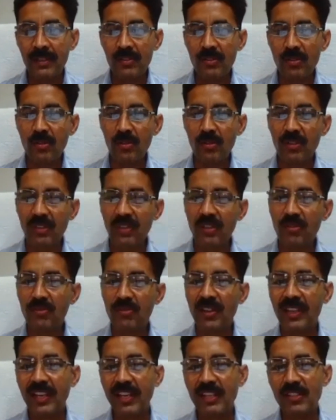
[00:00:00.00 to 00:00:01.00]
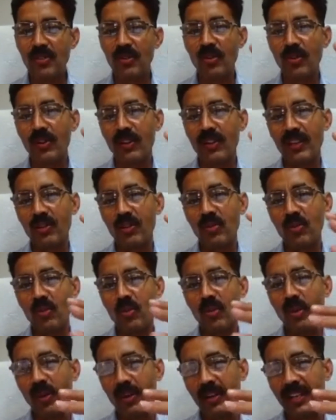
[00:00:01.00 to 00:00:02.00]
So you know we get to know you know who
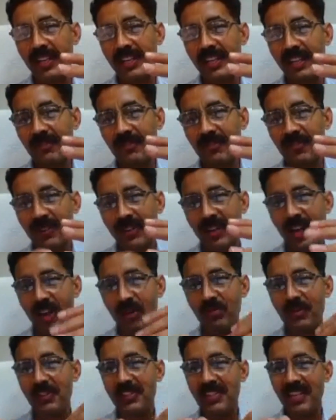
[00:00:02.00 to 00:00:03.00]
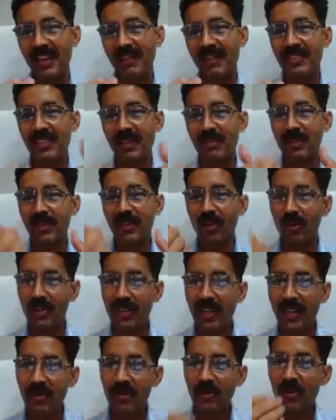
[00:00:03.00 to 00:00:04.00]
logged in and for how much time somebody
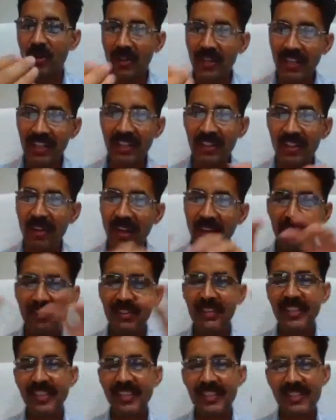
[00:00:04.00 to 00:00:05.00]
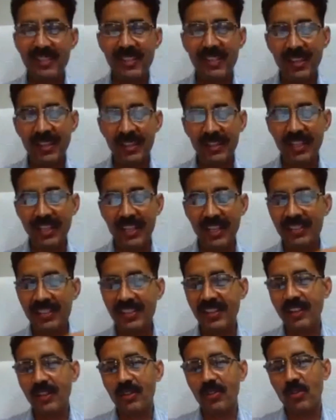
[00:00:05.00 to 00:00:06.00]
logged out, logged in. You know everything is there as
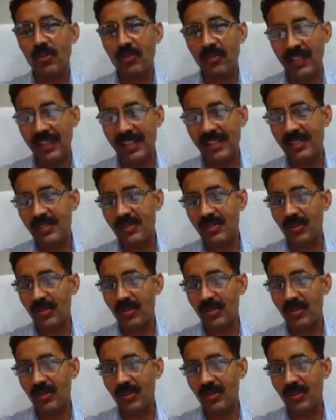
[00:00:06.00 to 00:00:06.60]
a record with us.